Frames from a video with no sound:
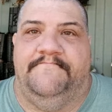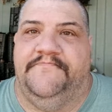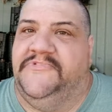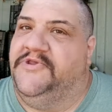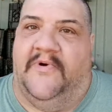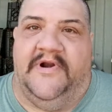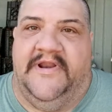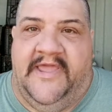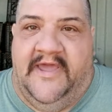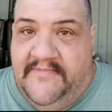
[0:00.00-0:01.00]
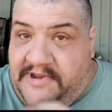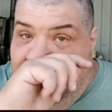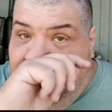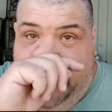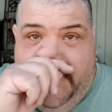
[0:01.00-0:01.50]
Just wanted to come to
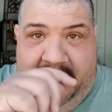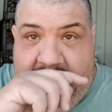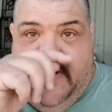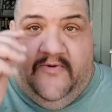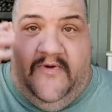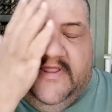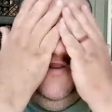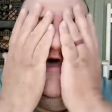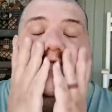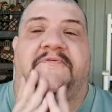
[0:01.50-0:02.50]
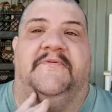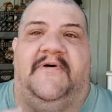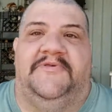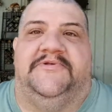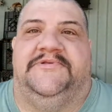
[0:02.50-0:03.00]
you very quickly, not
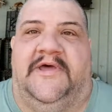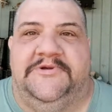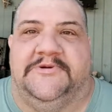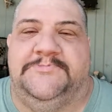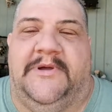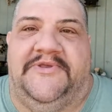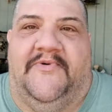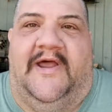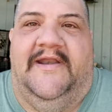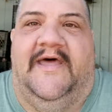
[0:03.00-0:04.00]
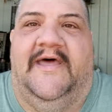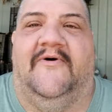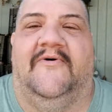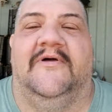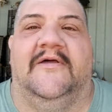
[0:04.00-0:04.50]
supposed to touch your face right
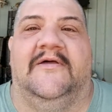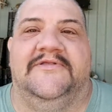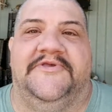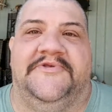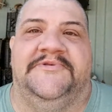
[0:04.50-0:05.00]
now, just to